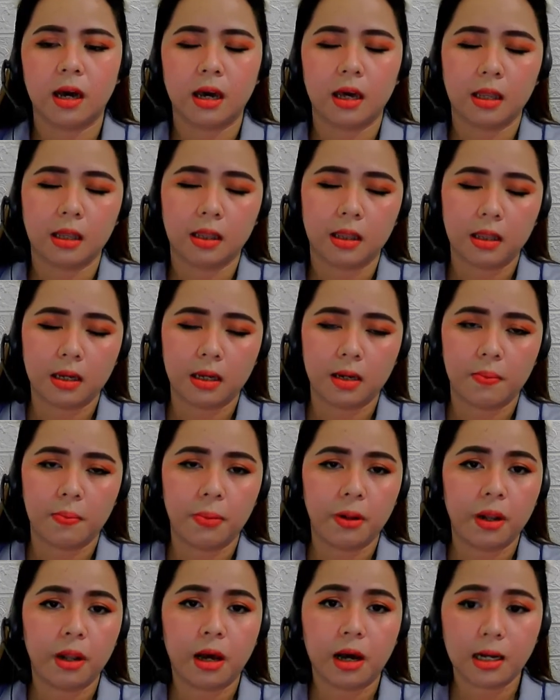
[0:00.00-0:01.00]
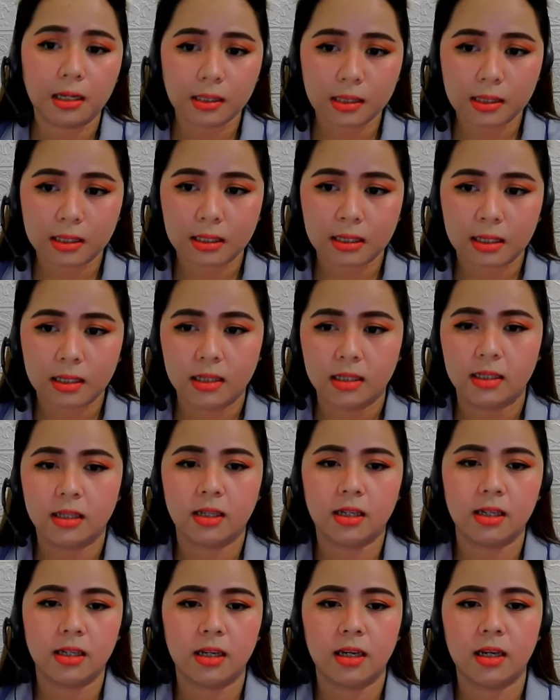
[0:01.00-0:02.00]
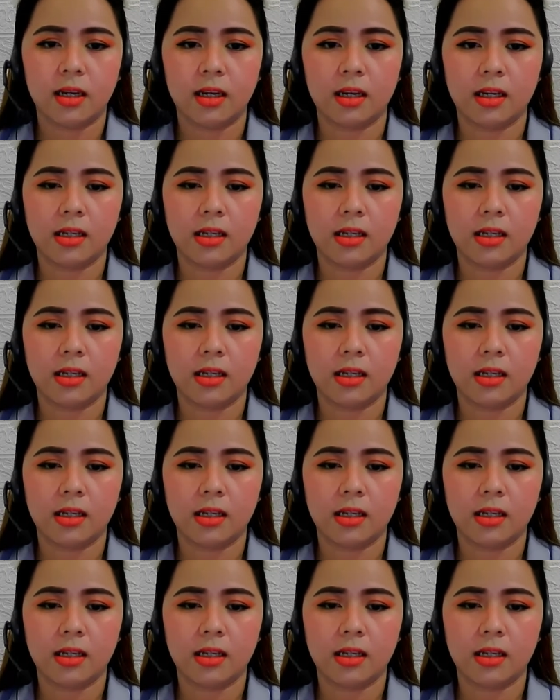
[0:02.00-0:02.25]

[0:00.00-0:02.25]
And the plot, okay,